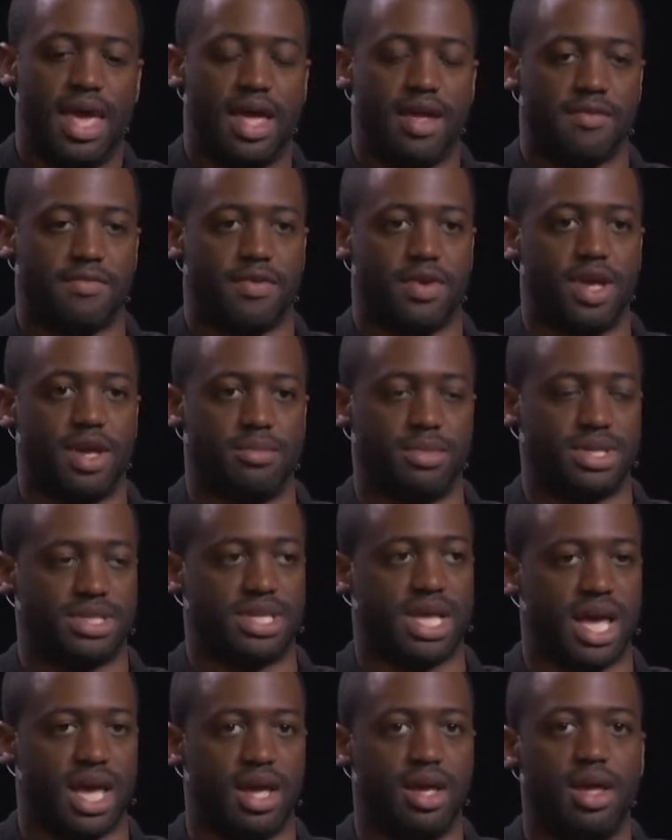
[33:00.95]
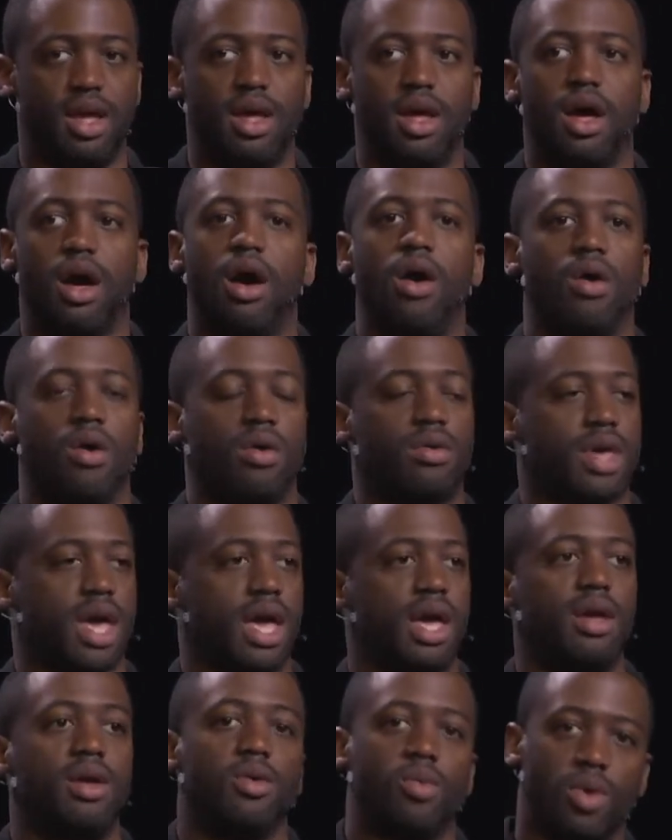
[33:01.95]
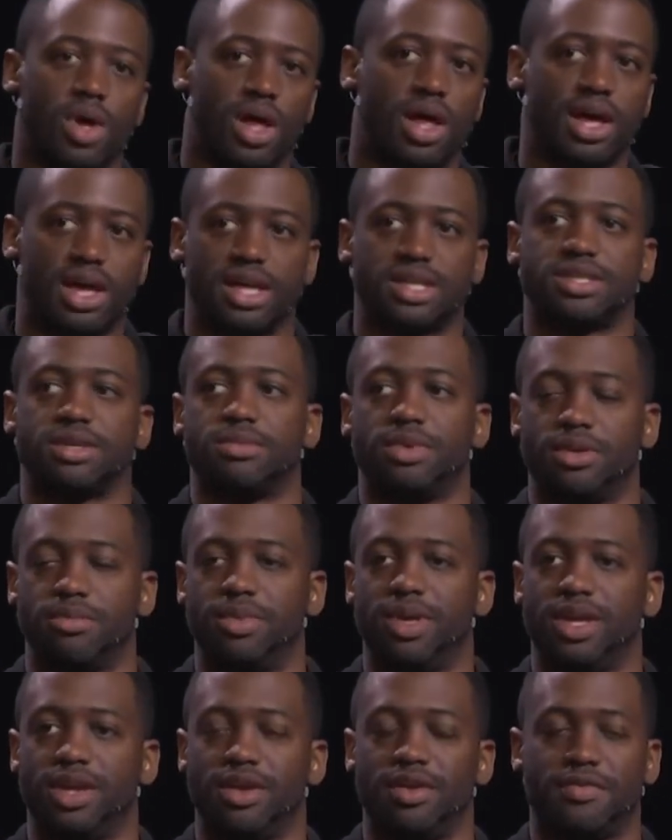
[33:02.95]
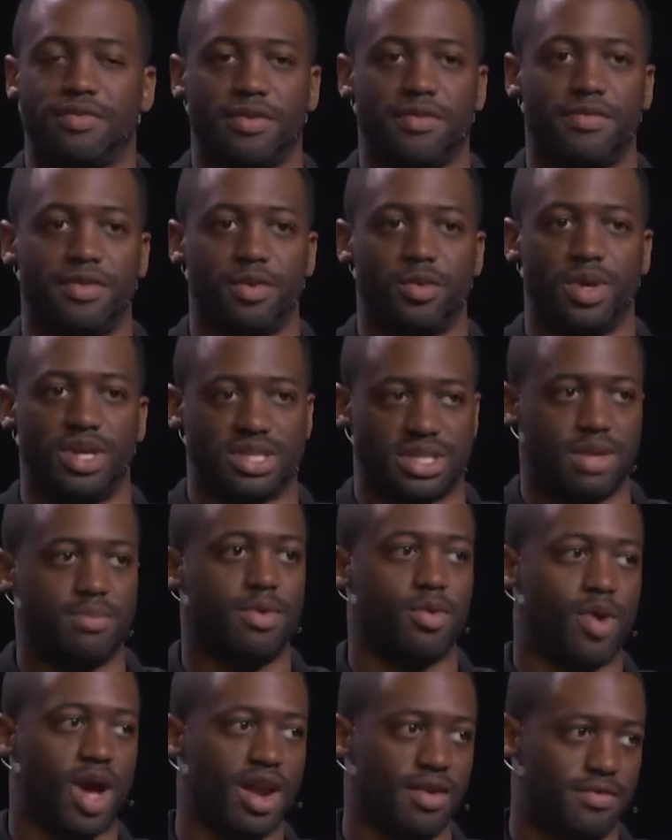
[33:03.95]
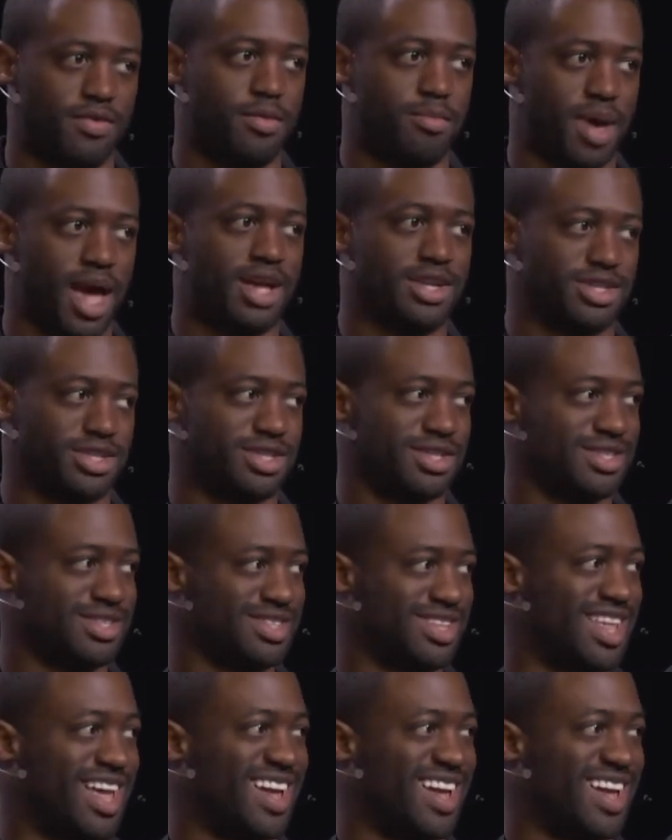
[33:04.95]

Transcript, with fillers: And for him to say, oh, okay, well, I guess I'm going to be in here for a few weeks. Let me write a few passages.